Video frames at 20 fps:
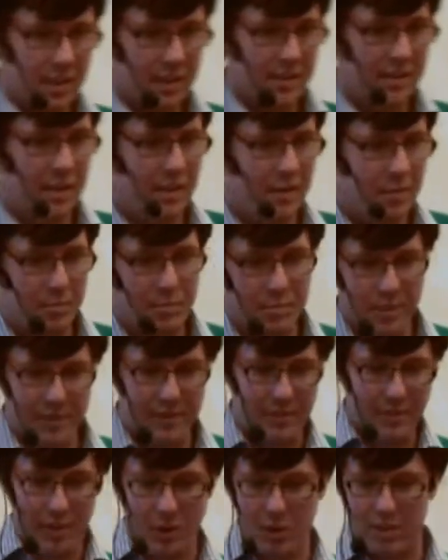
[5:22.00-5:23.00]
So
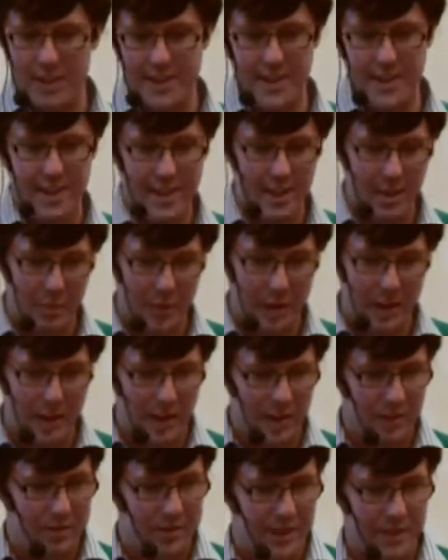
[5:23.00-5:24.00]
already now we
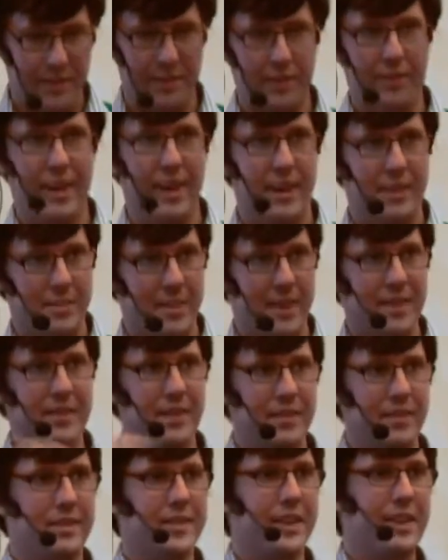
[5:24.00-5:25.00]
know different things about
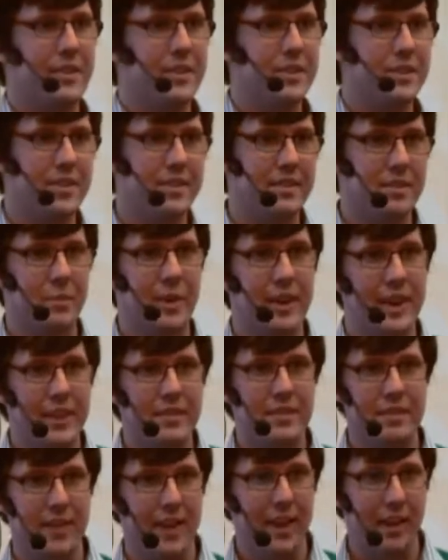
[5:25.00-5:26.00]
different territories, and we
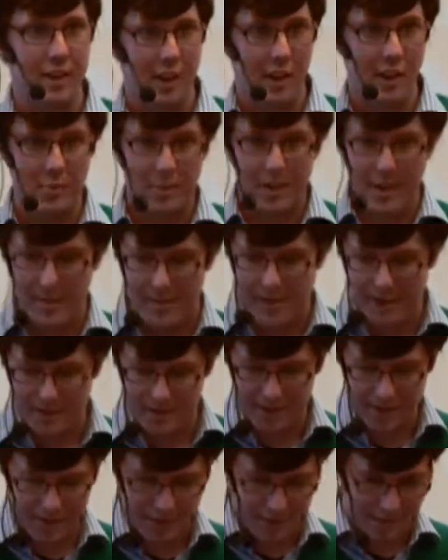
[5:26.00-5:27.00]
need to think globally about
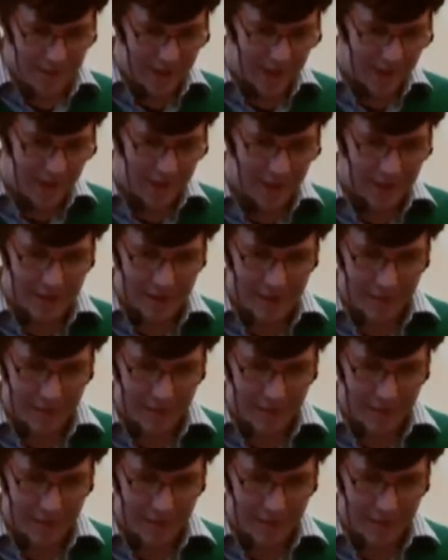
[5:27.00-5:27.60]
social media.